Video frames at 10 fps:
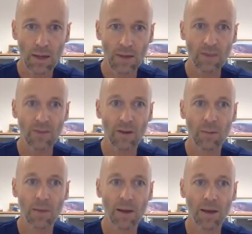These are
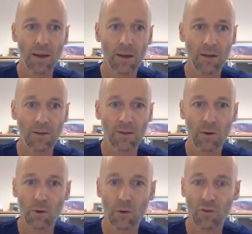my
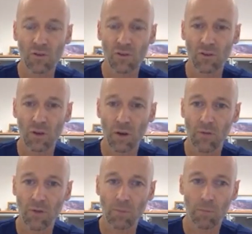disclosures. None
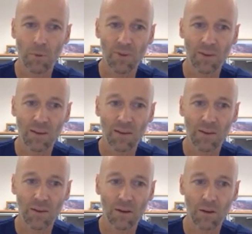of them present
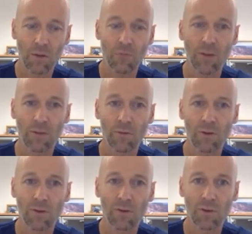conflict of
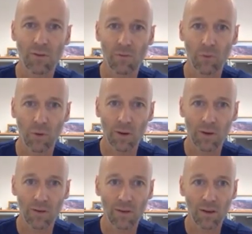interest for
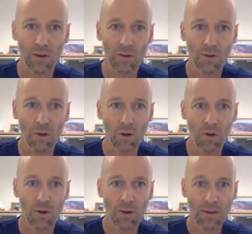this talk.